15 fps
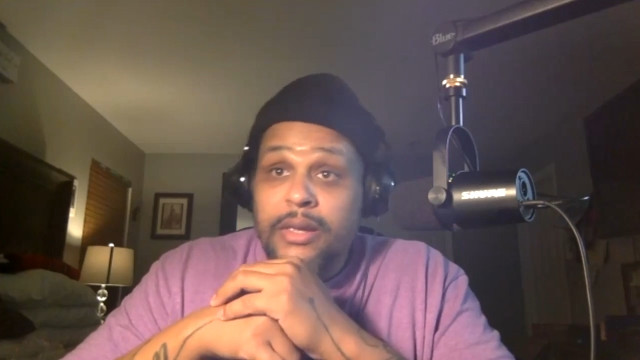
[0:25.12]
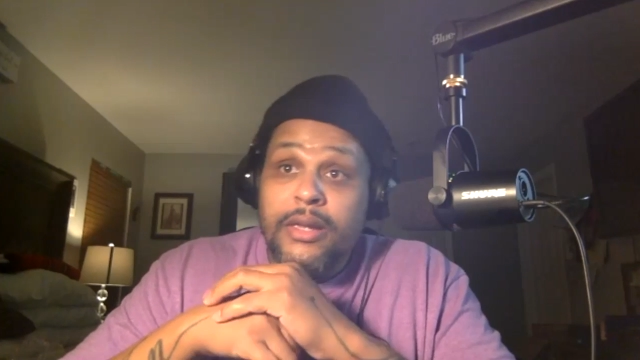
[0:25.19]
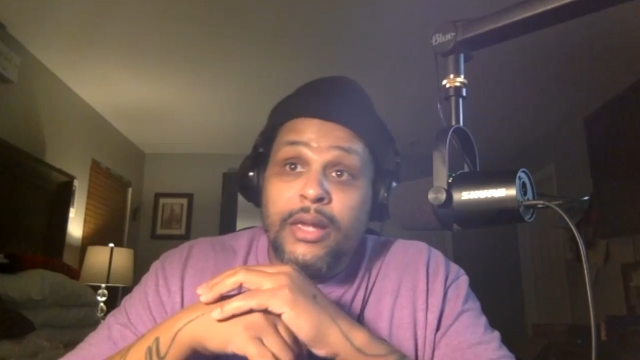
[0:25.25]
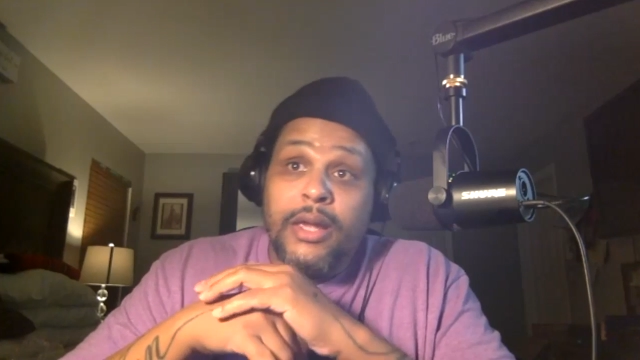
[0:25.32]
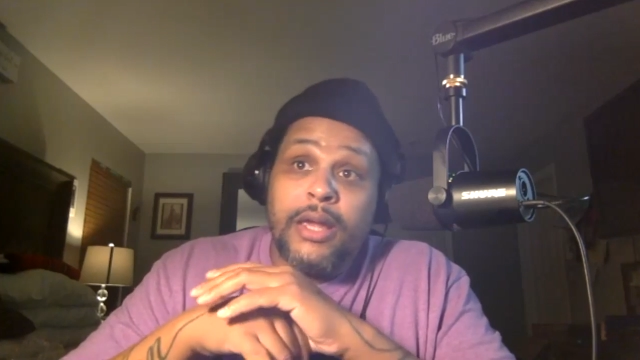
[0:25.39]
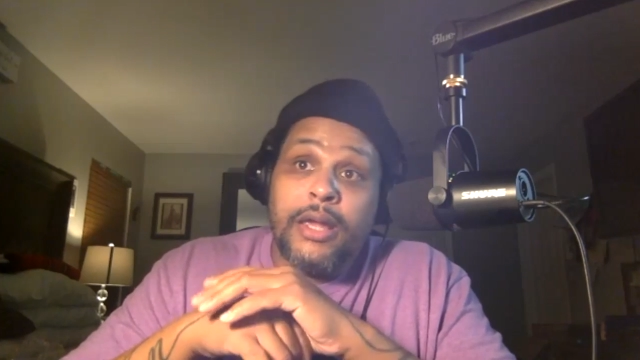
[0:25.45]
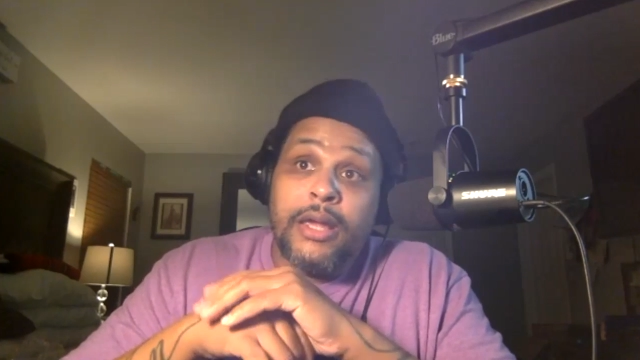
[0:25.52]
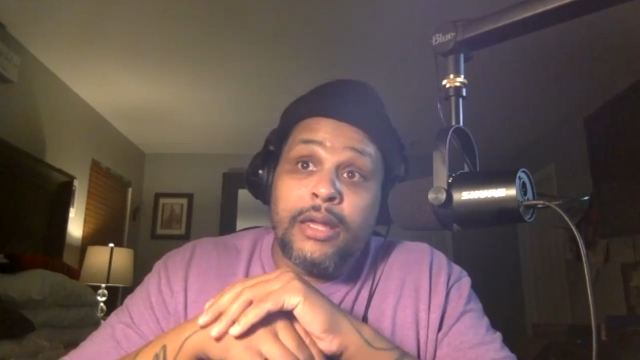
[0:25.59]

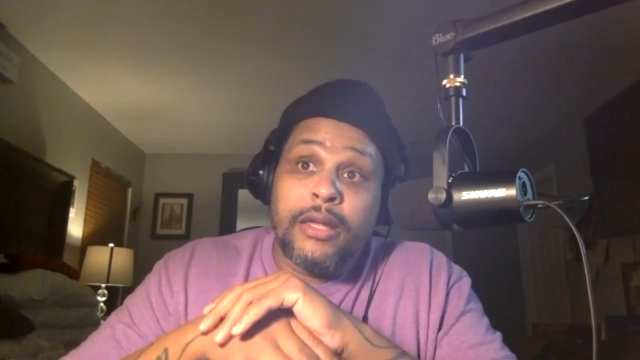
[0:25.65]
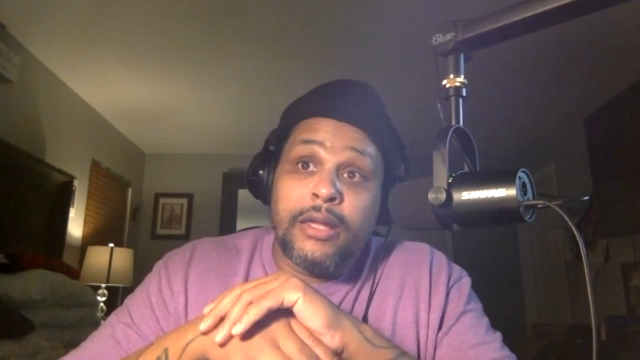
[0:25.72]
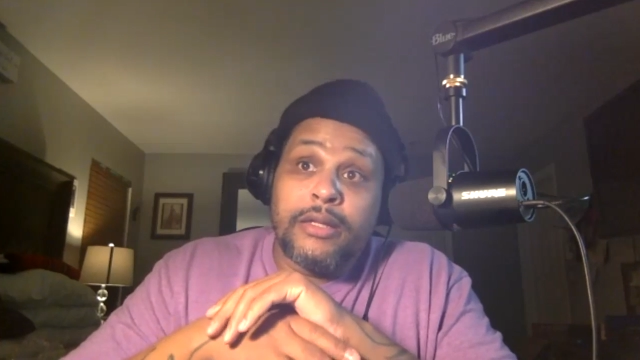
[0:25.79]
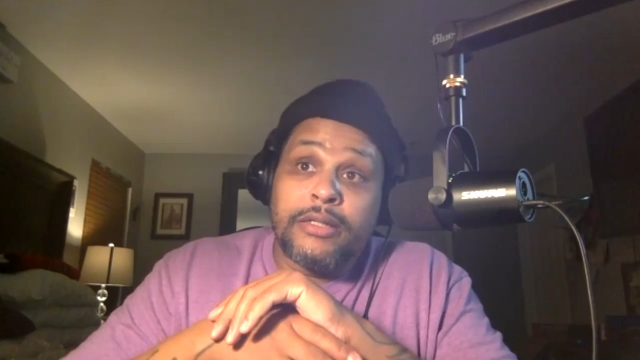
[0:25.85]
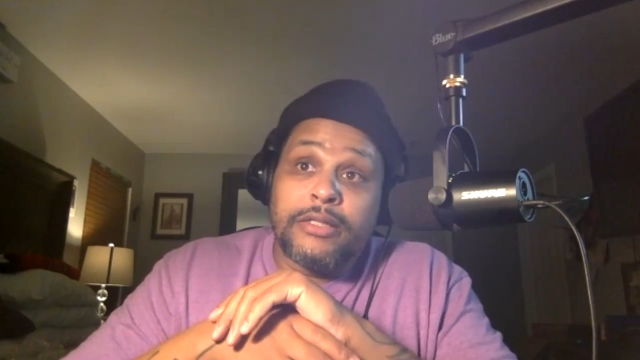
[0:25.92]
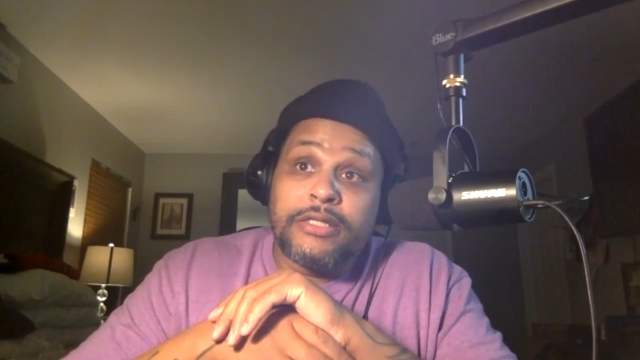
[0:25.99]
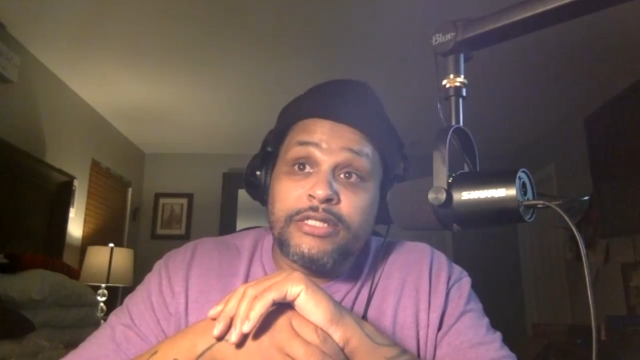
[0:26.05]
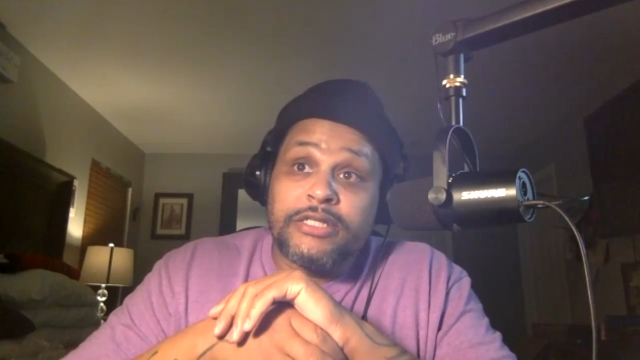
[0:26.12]

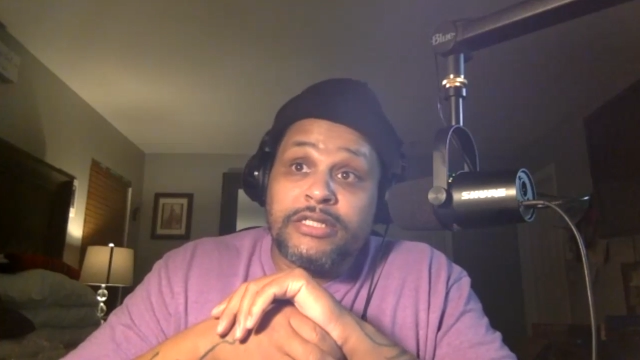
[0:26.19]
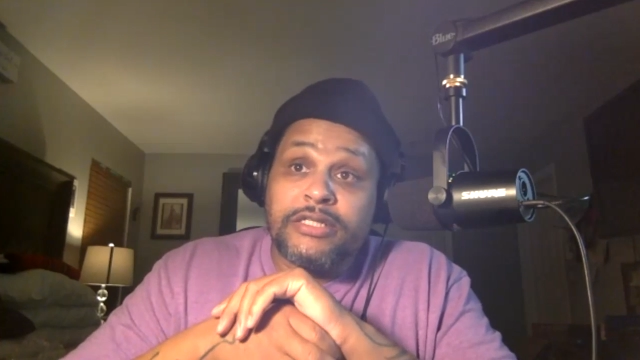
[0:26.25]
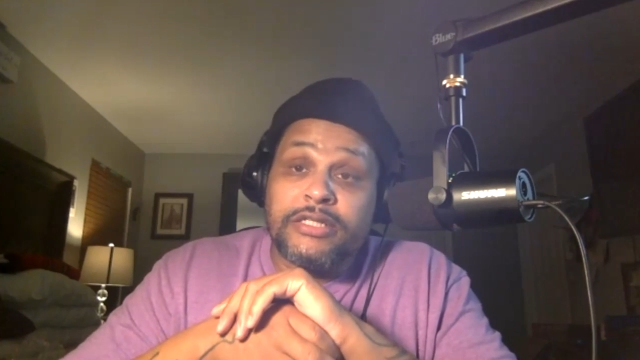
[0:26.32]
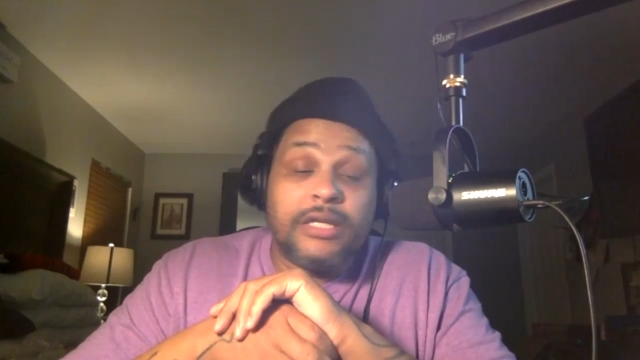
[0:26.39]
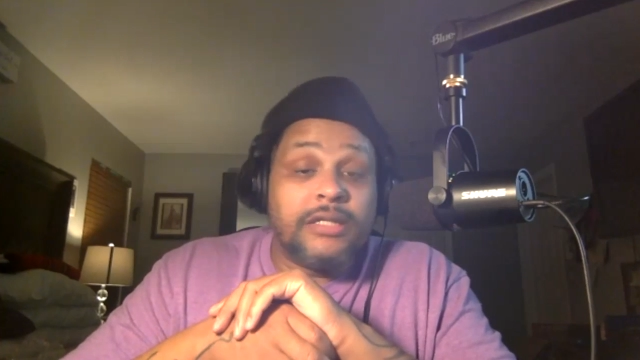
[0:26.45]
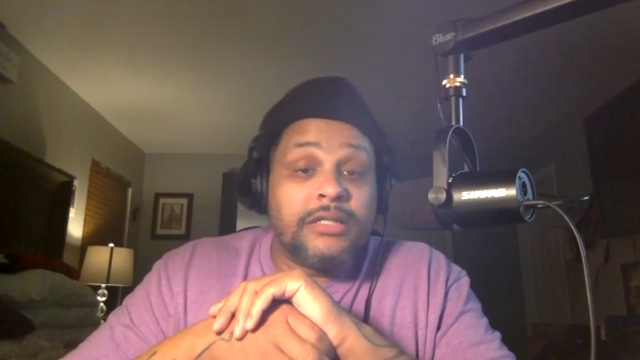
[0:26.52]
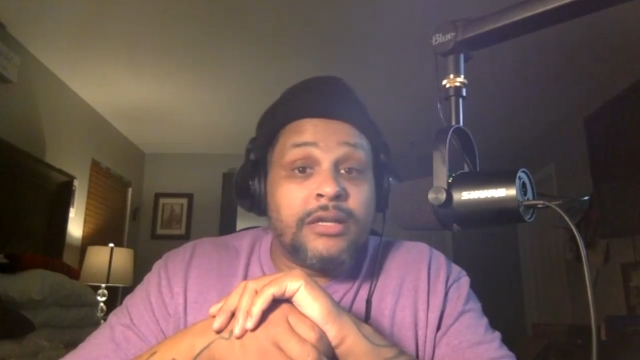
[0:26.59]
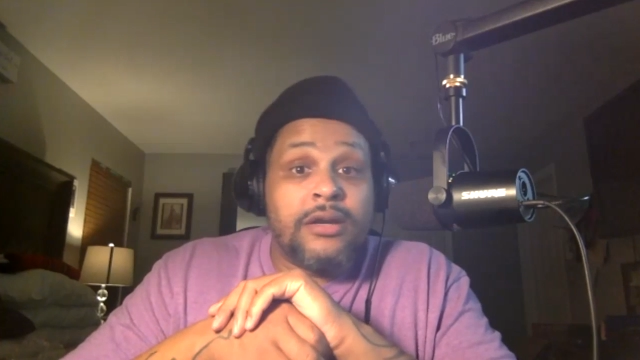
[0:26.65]
And she
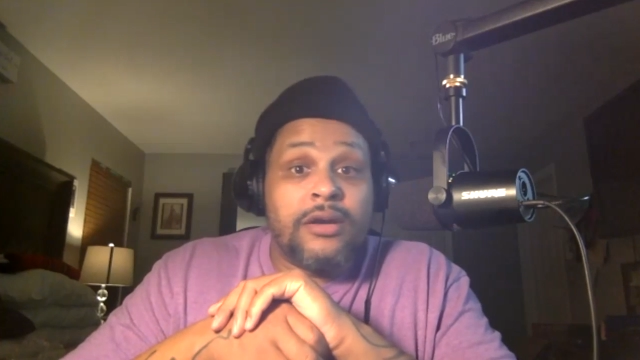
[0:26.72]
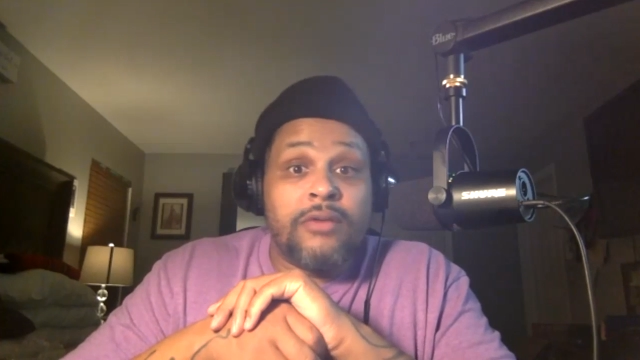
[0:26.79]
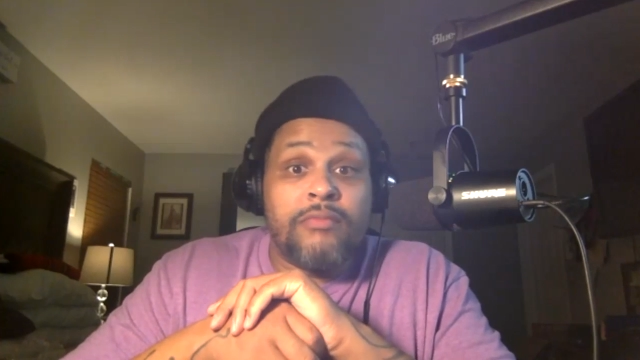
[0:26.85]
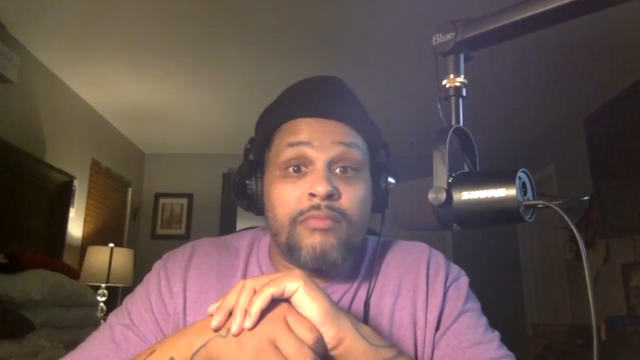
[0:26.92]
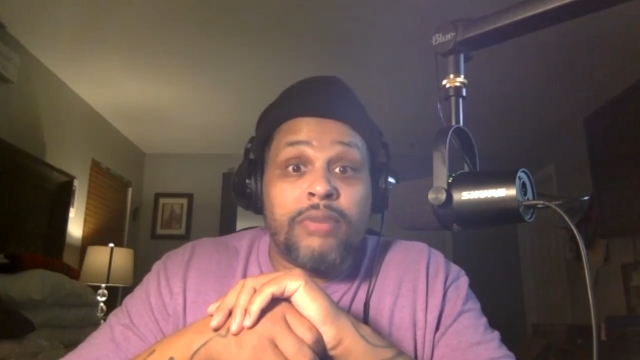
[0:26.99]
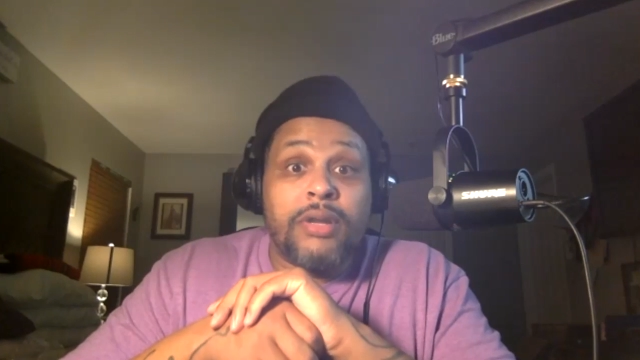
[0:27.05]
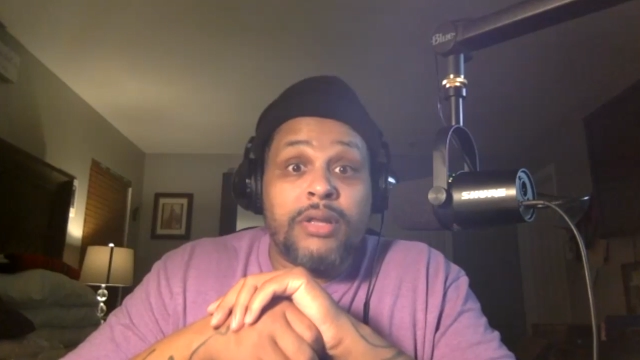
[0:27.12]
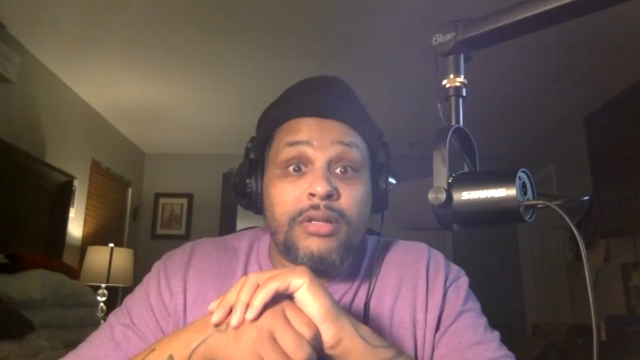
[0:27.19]
said that her
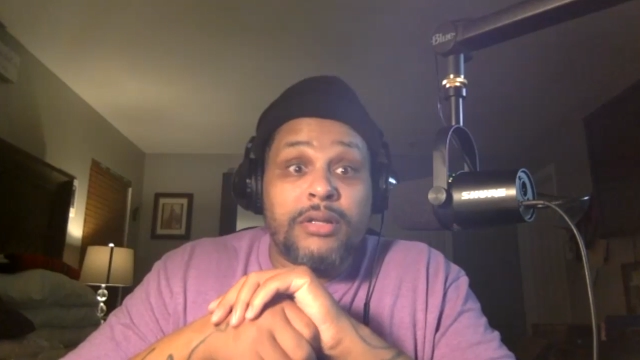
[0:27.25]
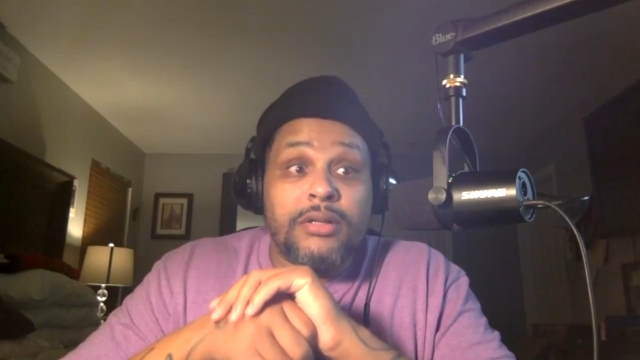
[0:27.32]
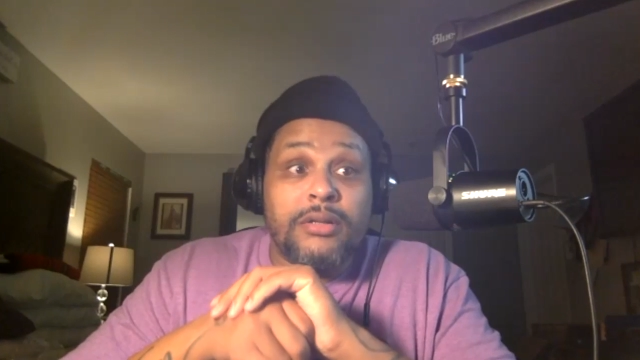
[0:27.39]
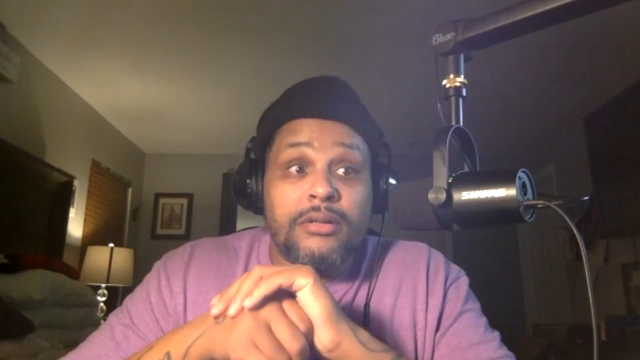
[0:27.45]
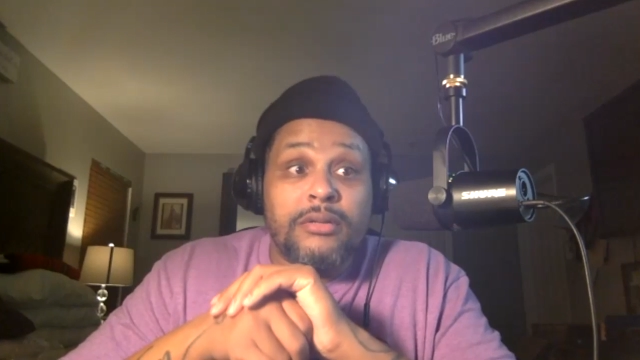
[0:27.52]
brother